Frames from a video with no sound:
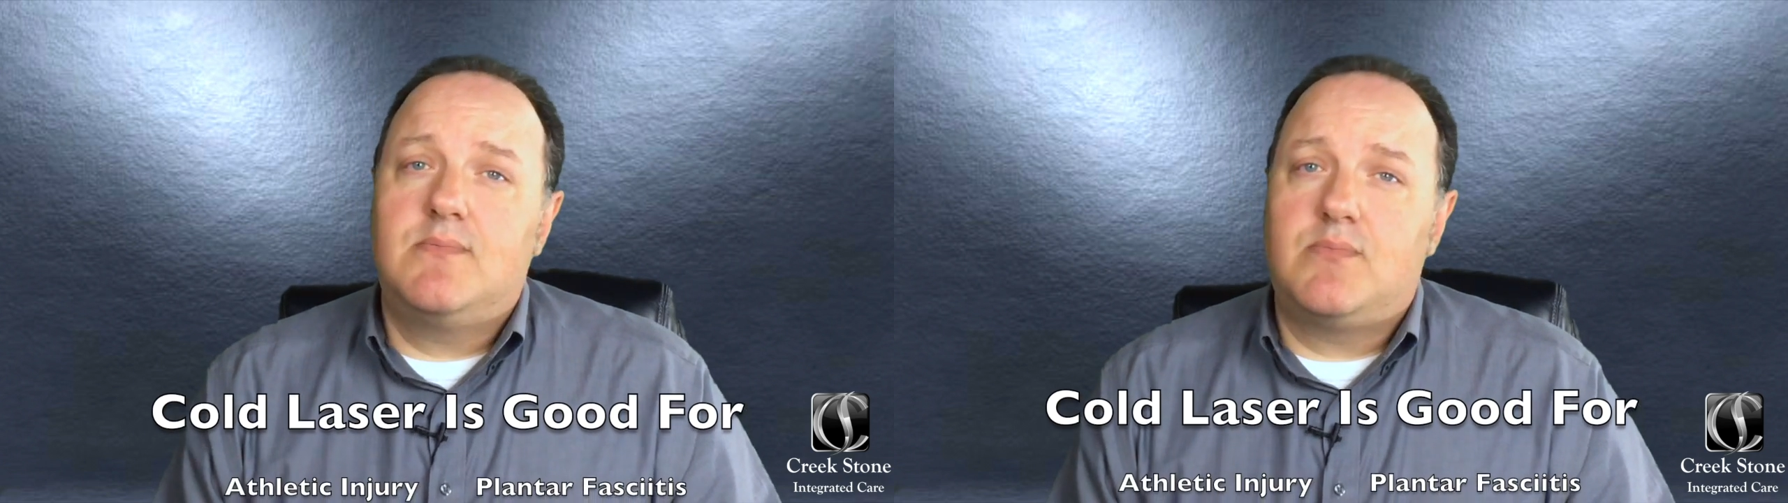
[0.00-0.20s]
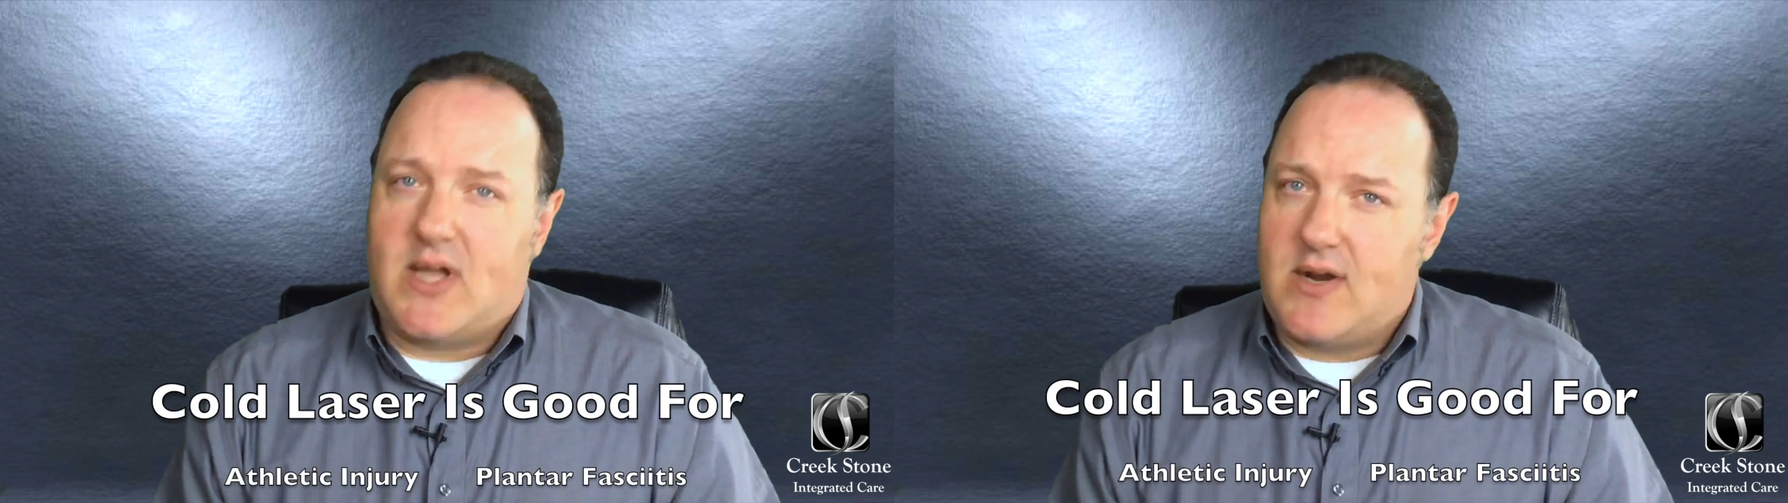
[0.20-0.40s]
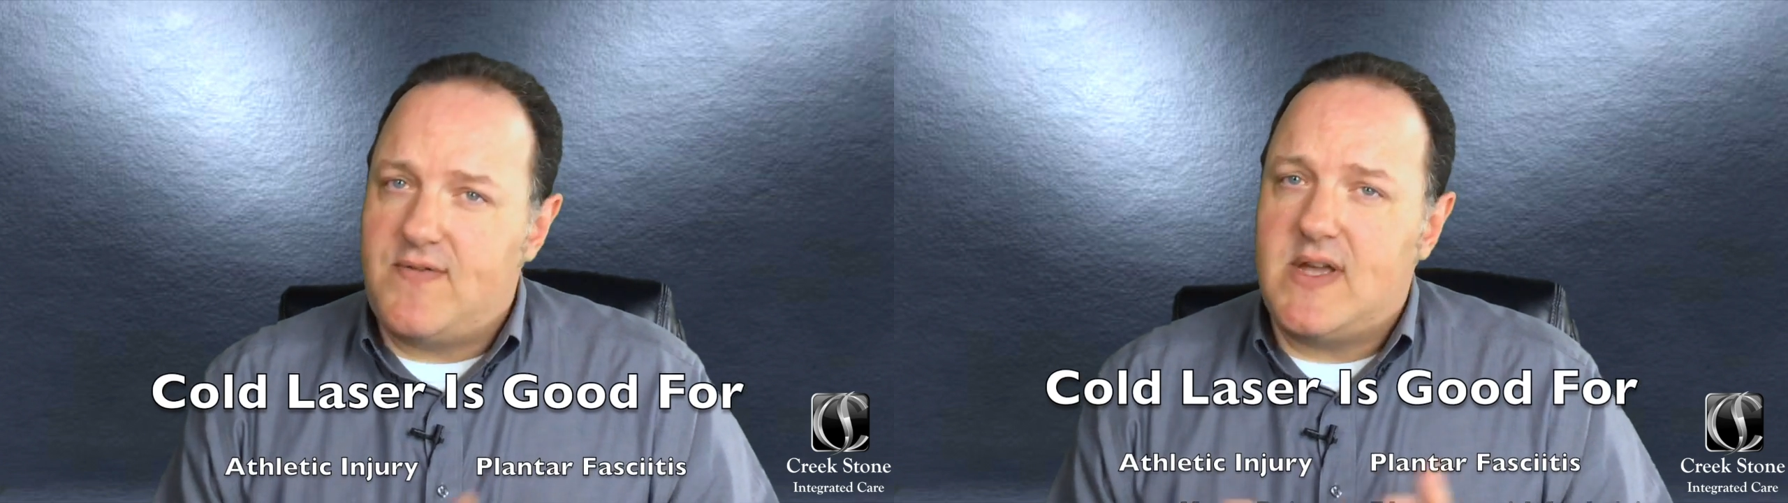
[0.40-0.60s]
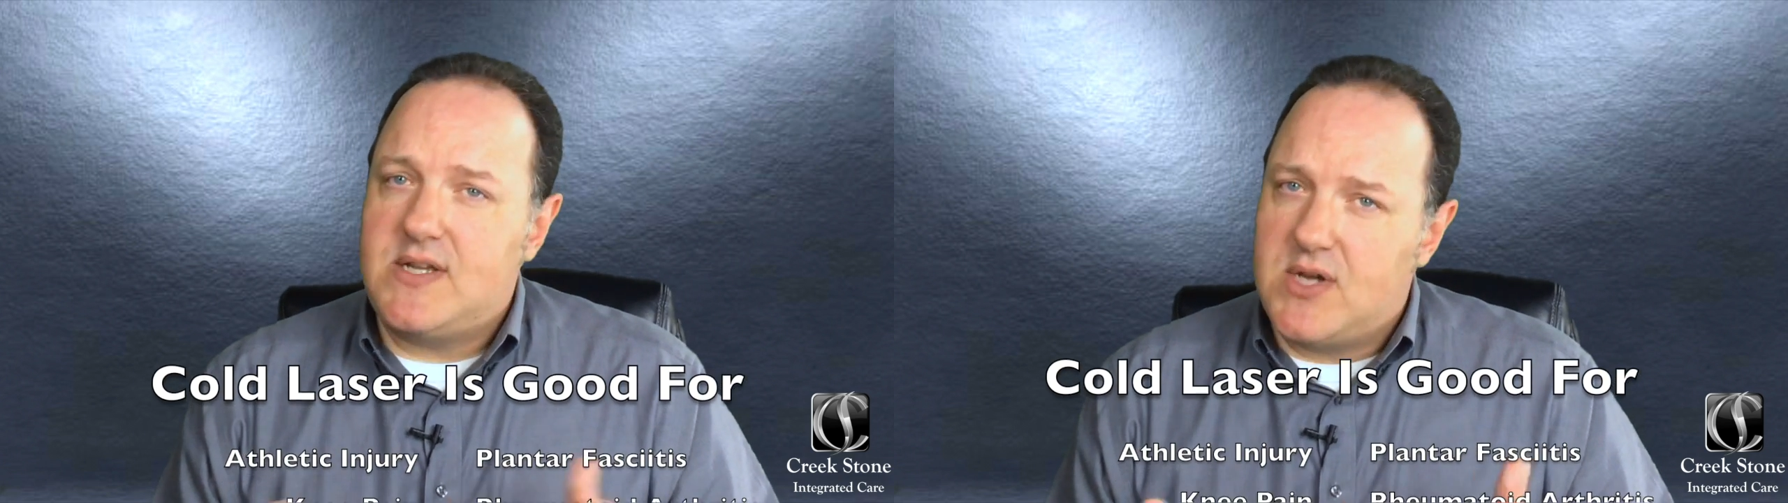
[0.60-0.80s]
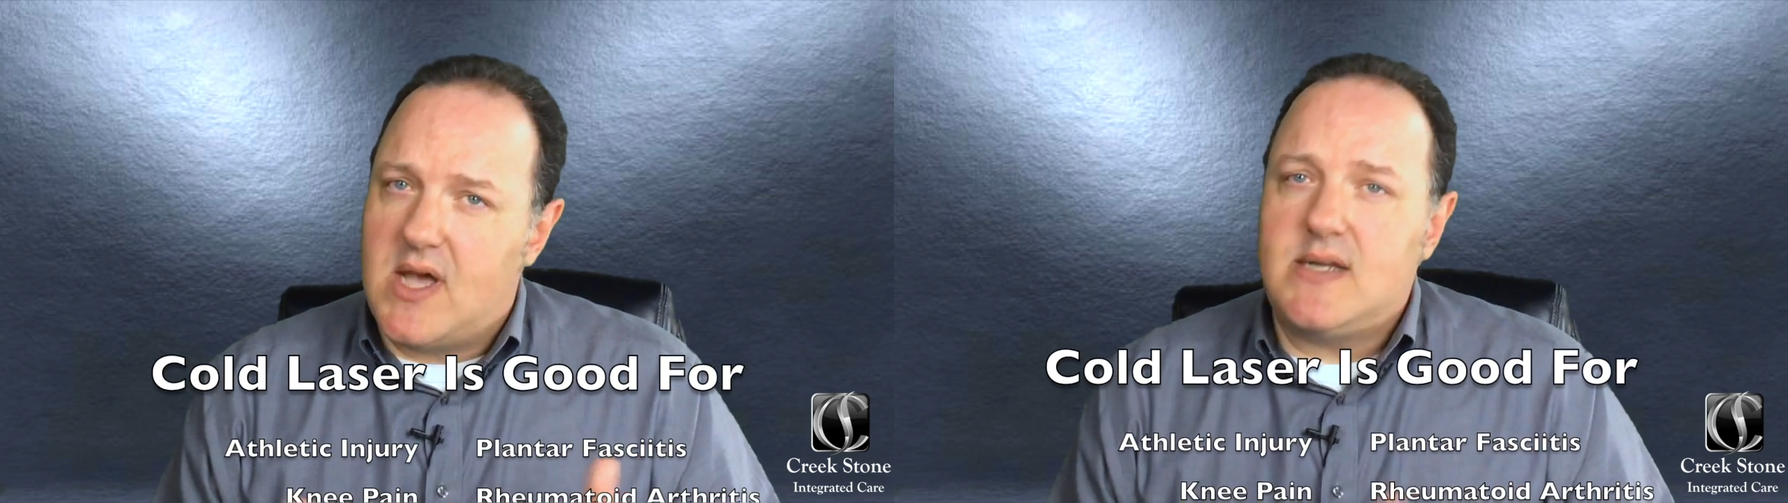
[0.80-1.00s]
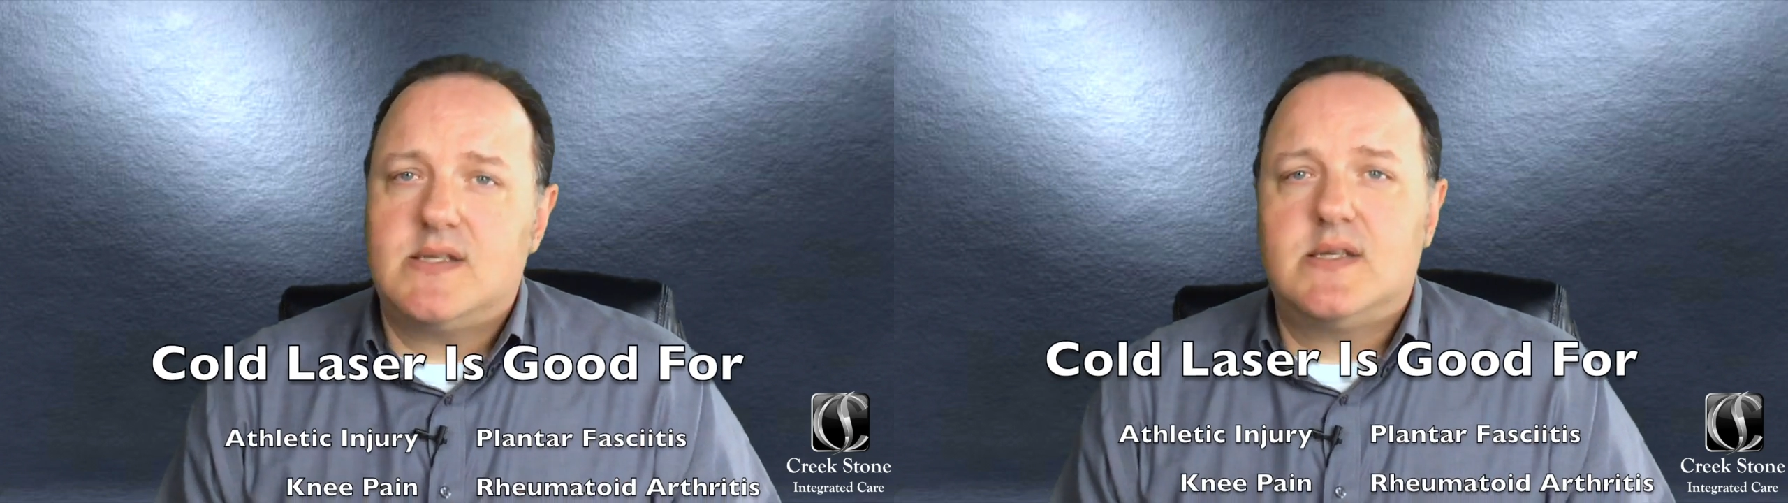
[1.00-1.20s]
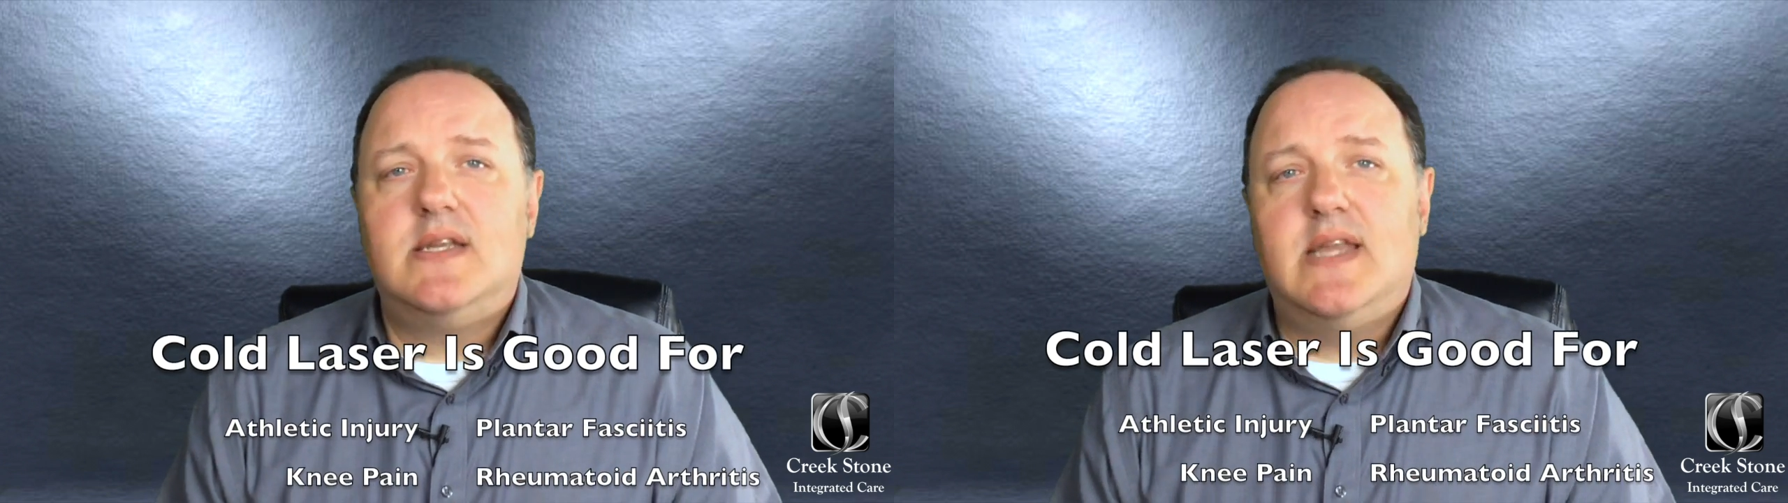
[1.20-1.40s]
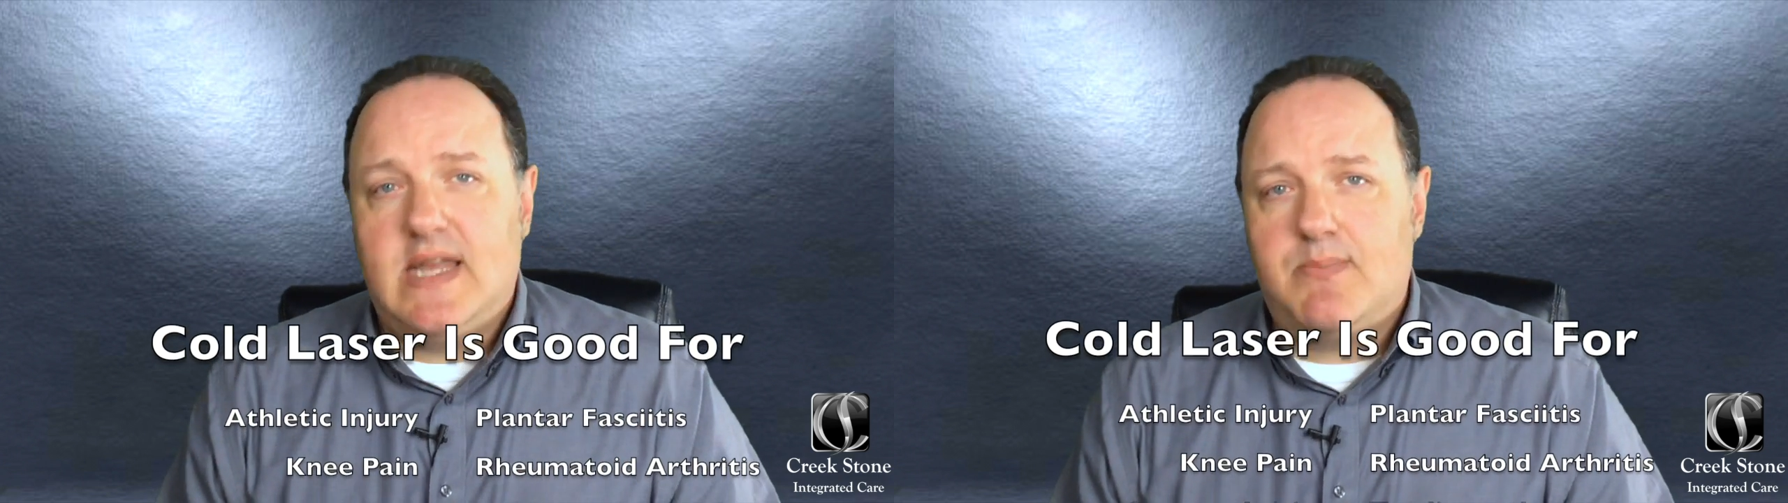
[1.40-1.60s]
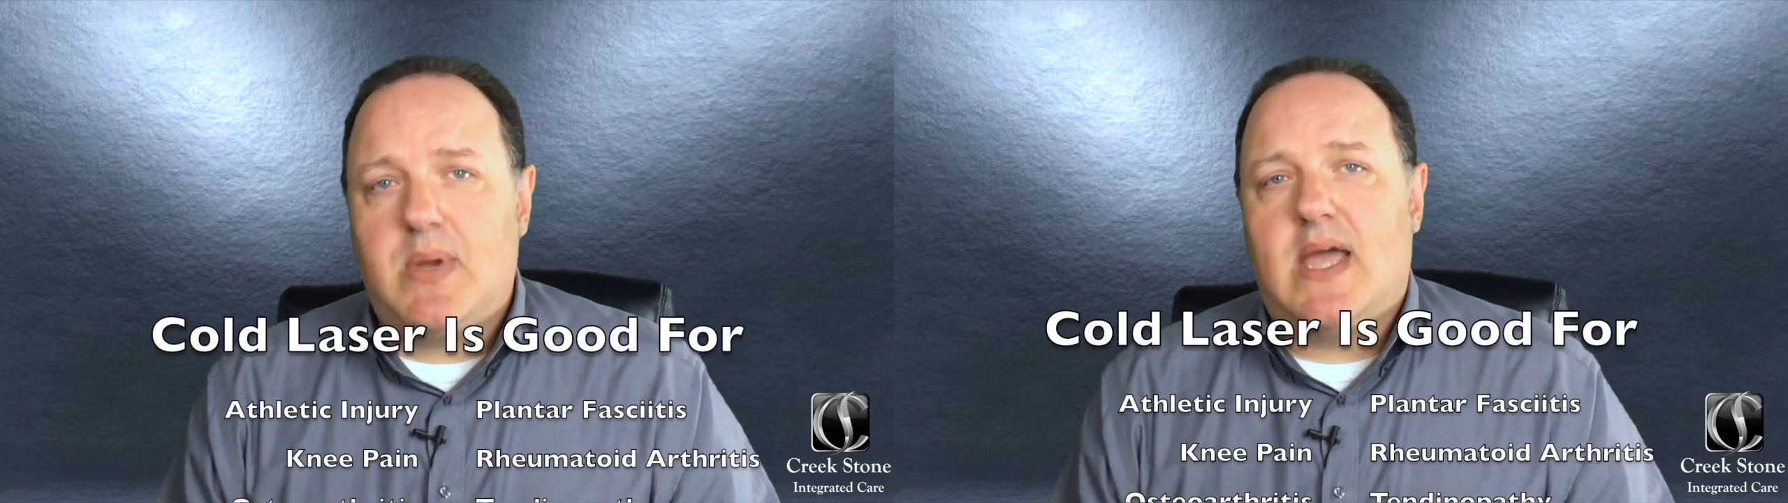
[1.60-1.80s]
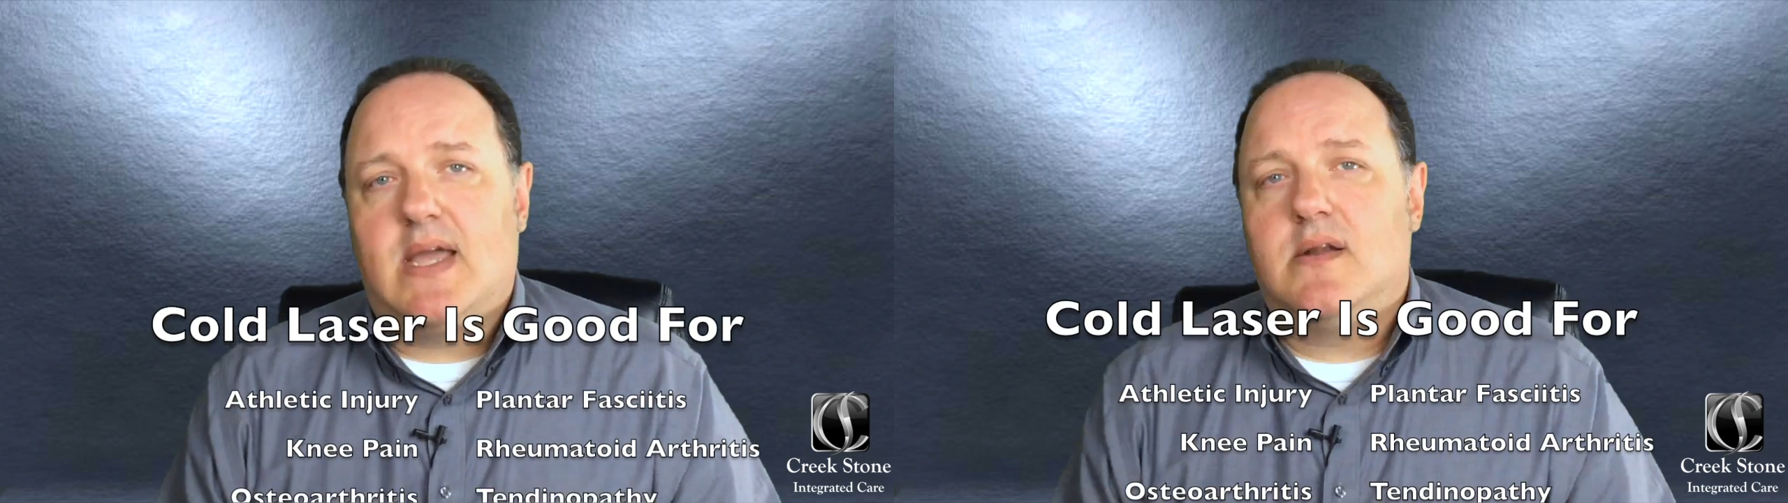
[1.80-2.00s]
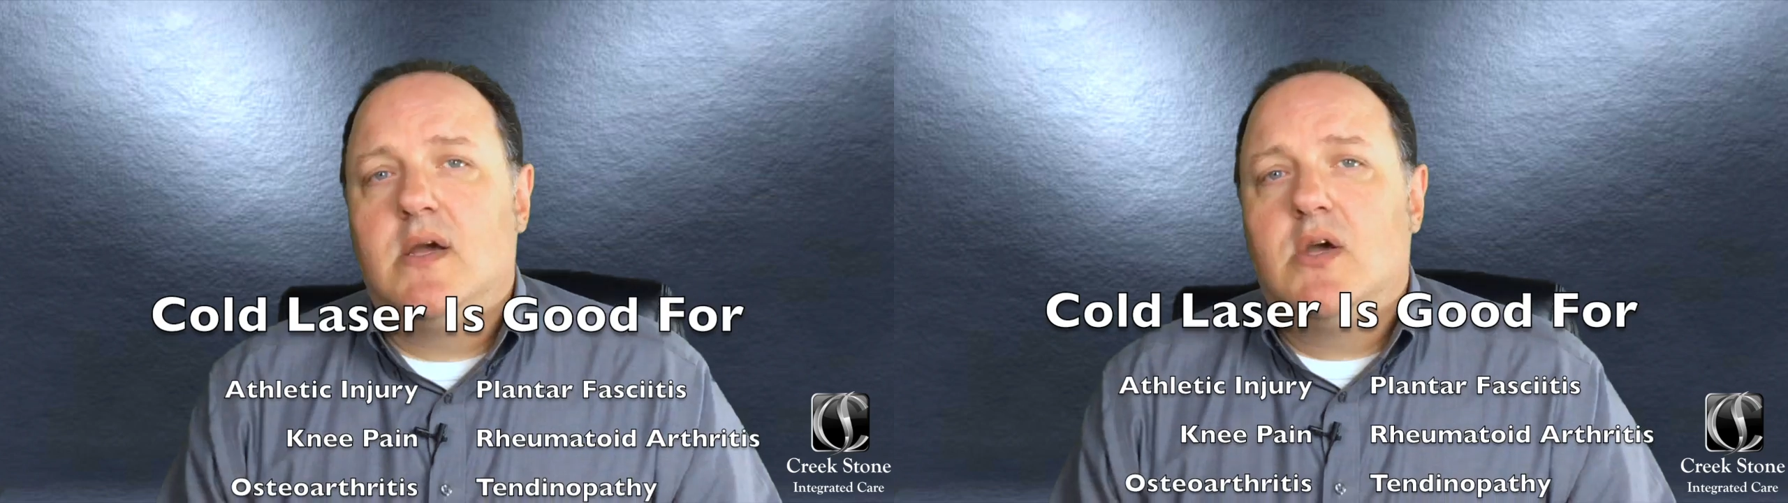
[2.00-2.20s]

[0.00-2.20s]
plantar fasciitis, knee pain,